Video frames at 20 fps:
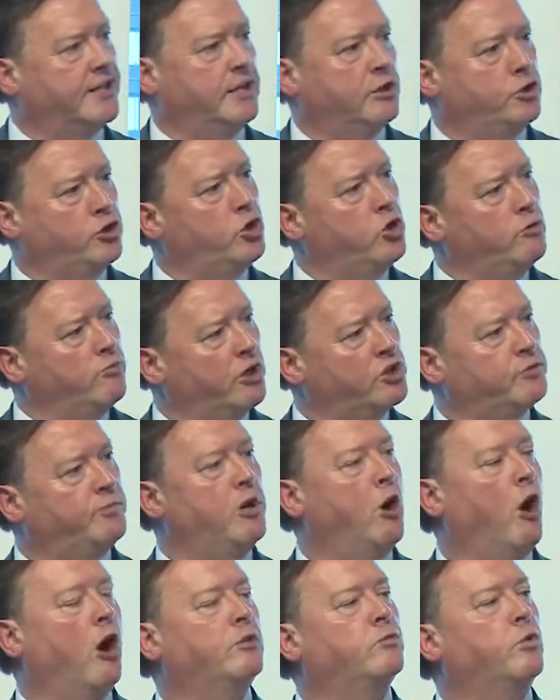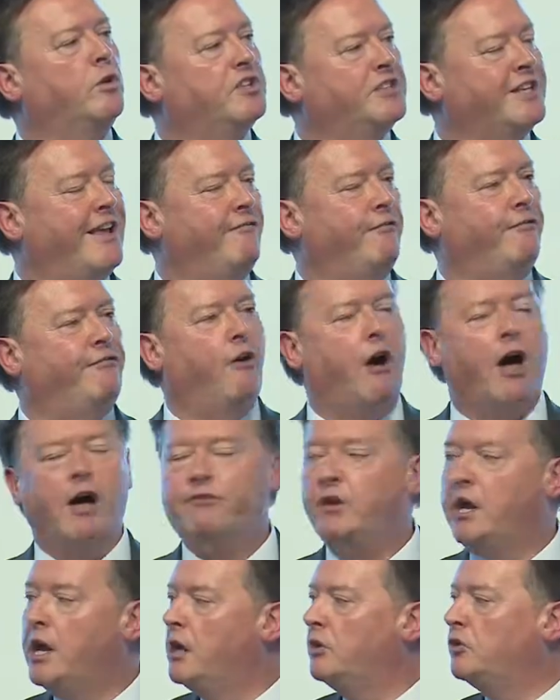too much beyond 175
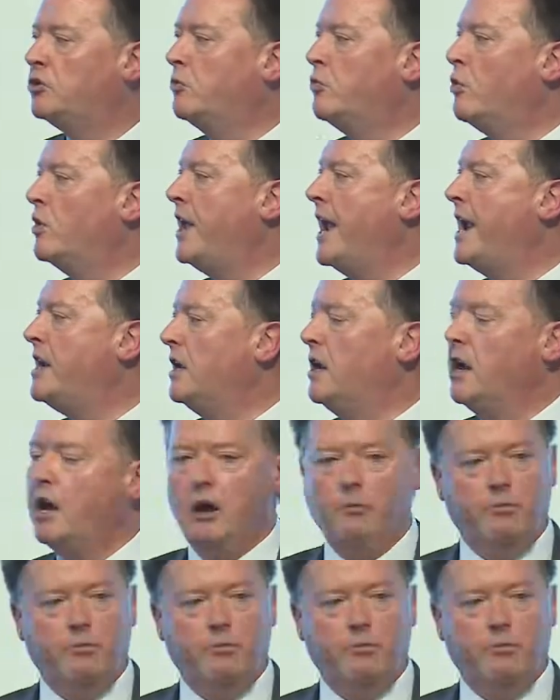to 180,